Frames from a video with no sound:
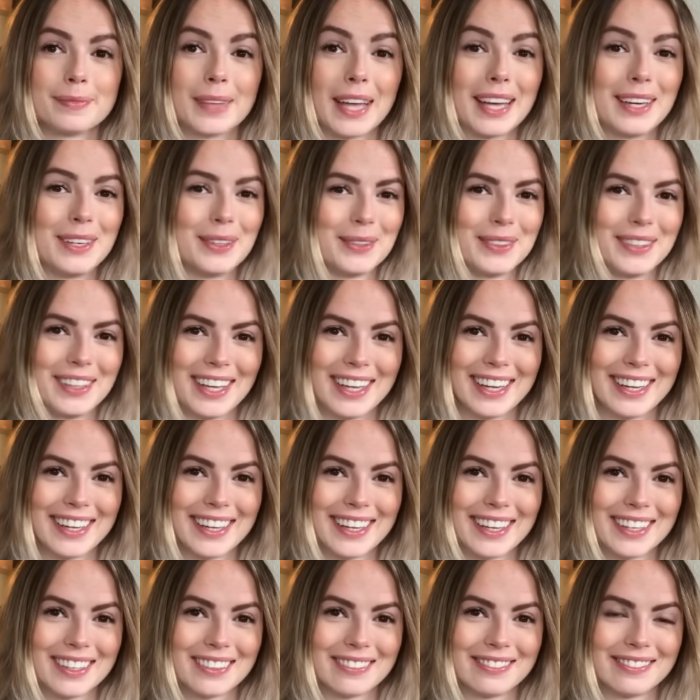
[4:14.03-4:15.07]
I don't like
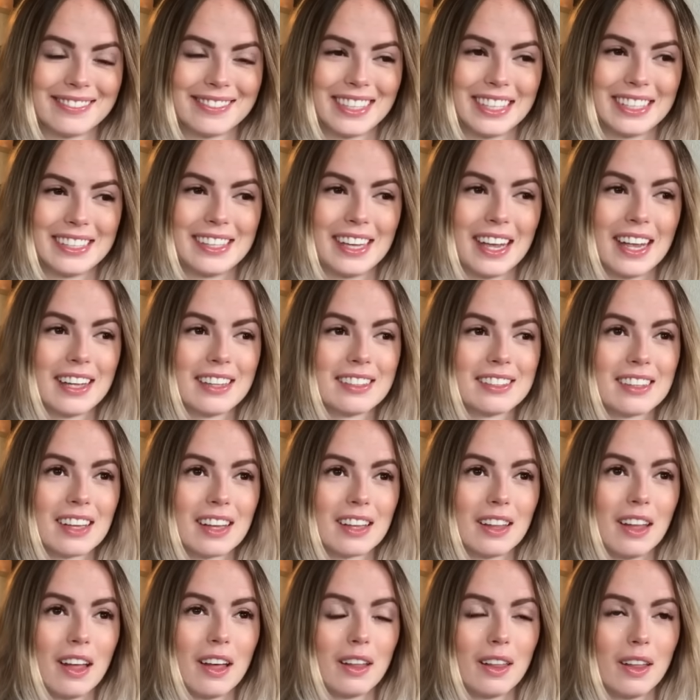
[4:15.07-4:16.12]
it. It takes a
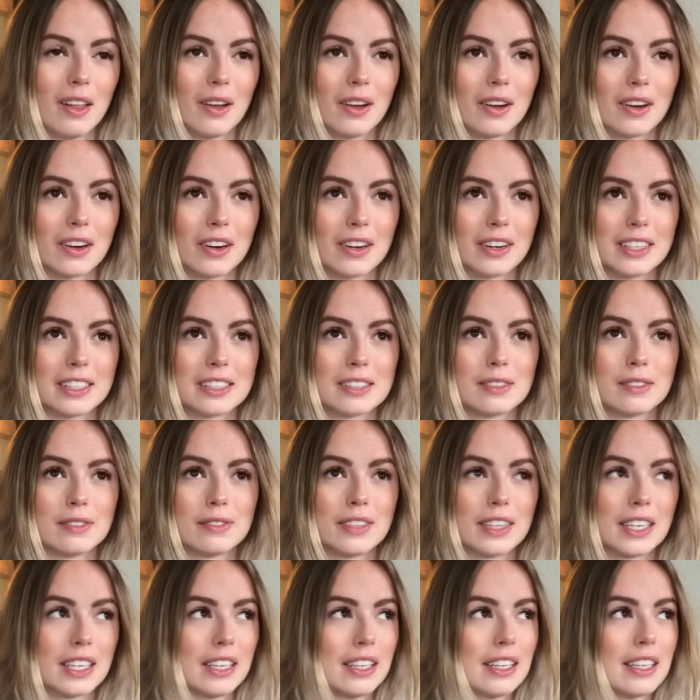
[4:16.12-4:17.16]
lot longer, it's
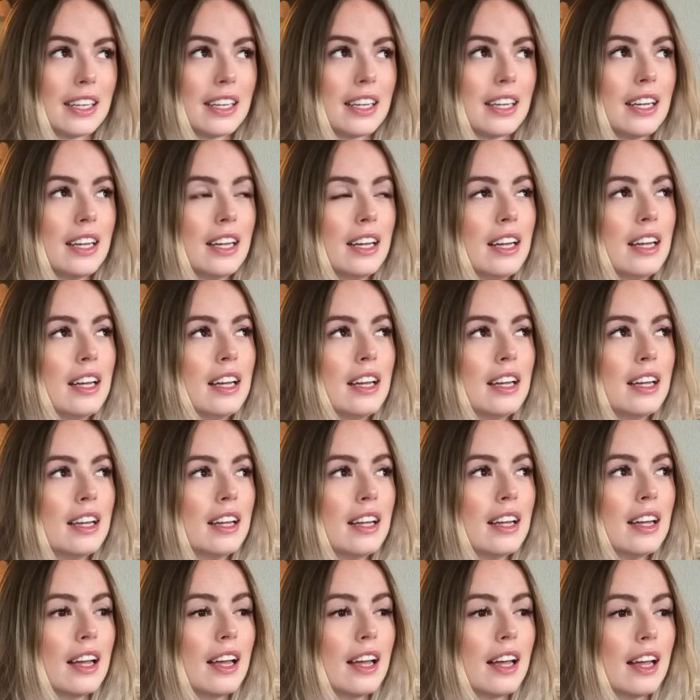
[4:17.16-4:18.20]
fiddly,
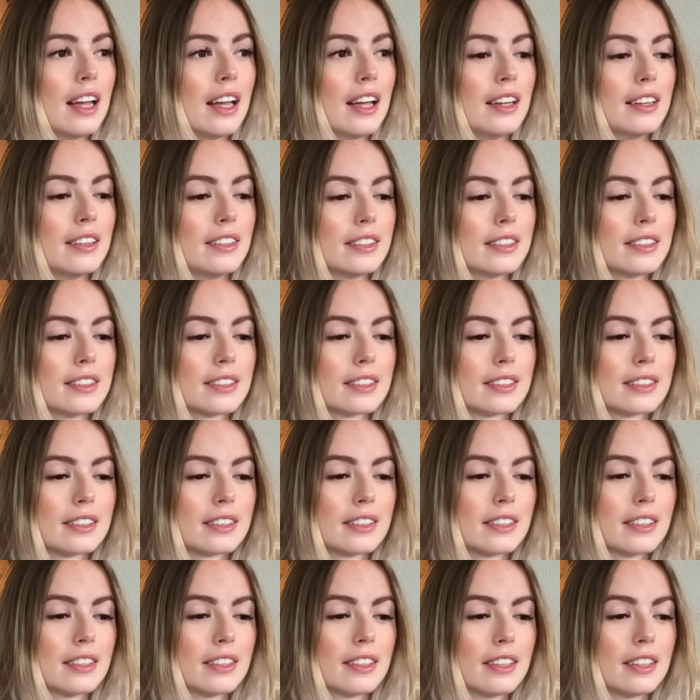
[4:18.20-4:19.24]
and
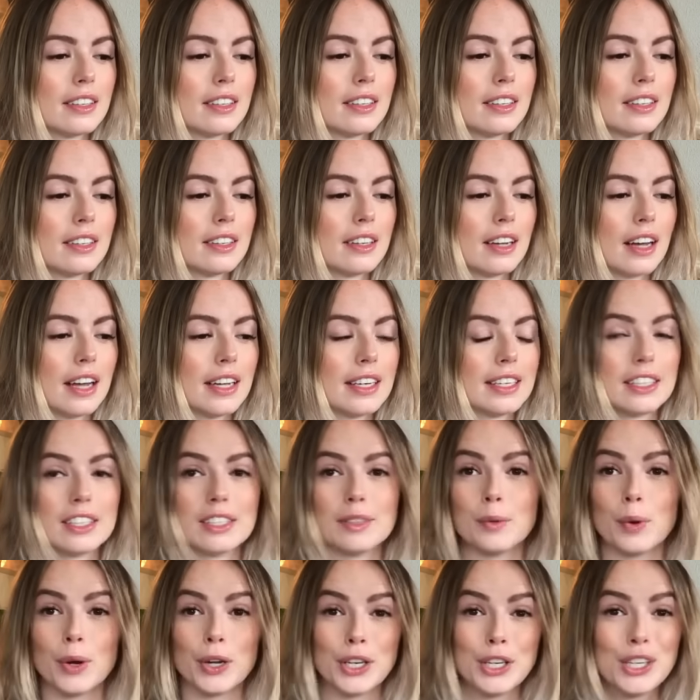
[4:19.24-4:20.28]
I
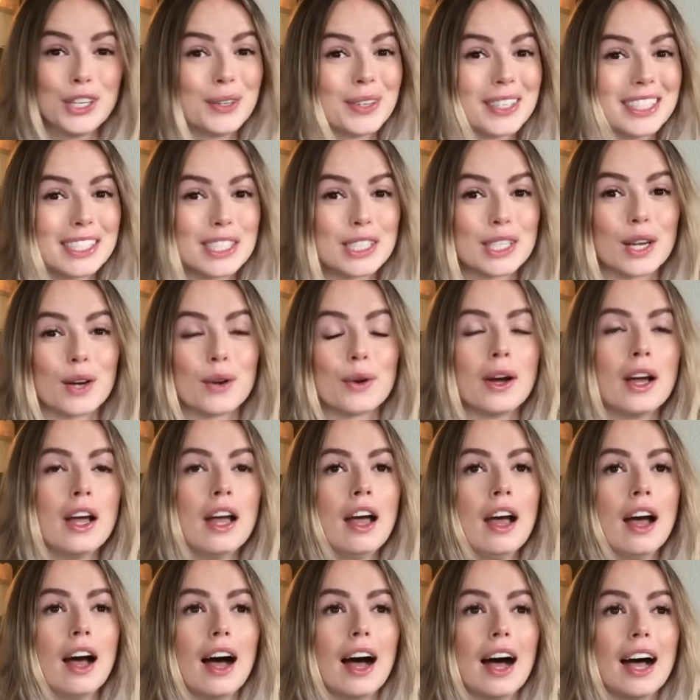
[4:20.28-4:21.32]
didn't want to do it. So
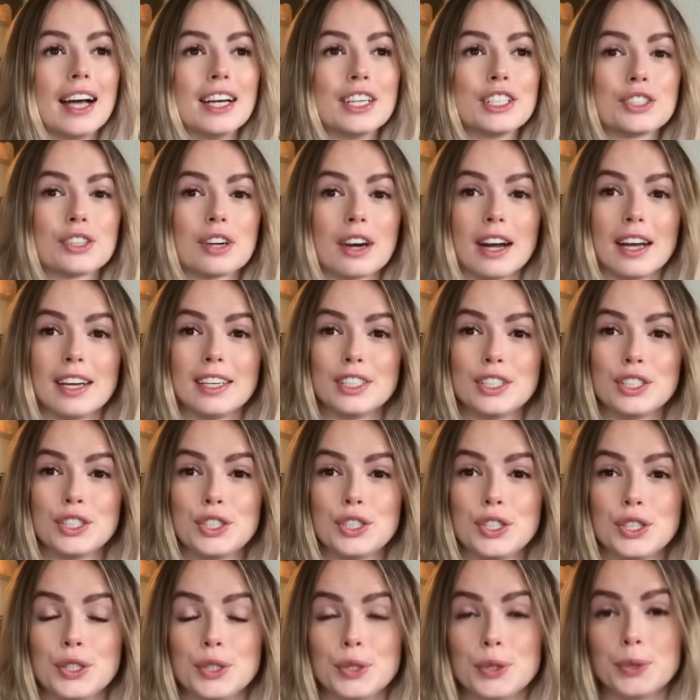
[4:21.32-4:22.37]
I tried
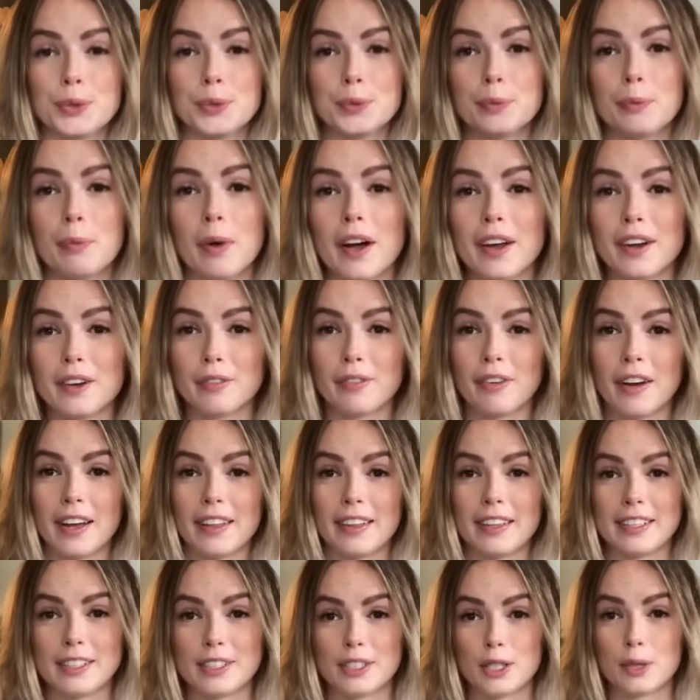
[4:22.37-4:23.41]
to modify
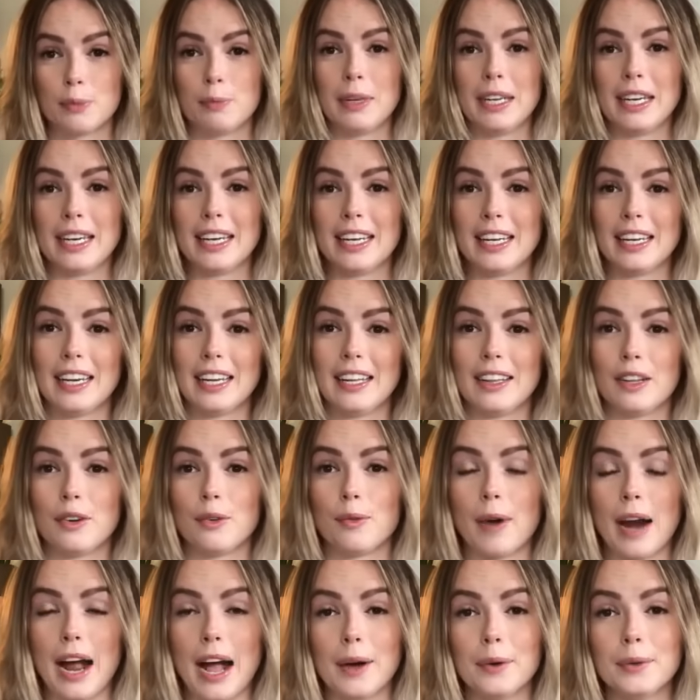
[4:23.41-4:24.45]
this to be knit in the
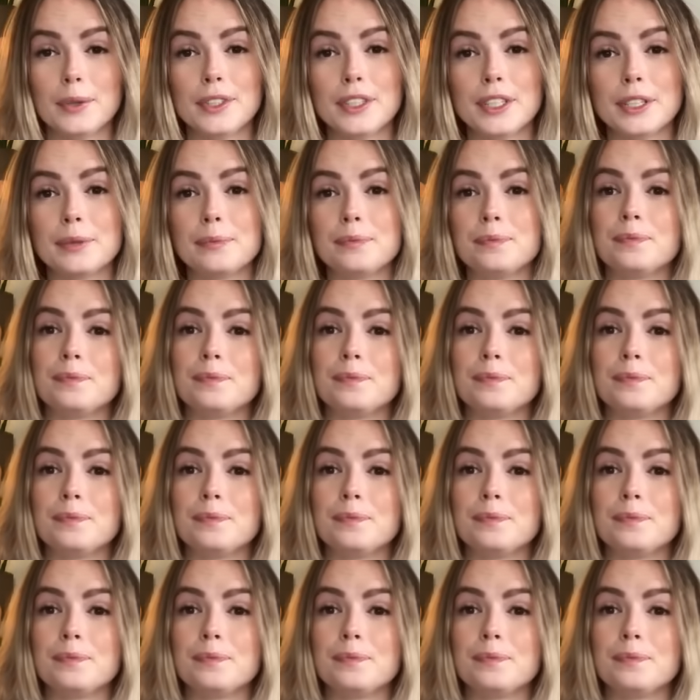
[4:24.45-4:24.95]
round,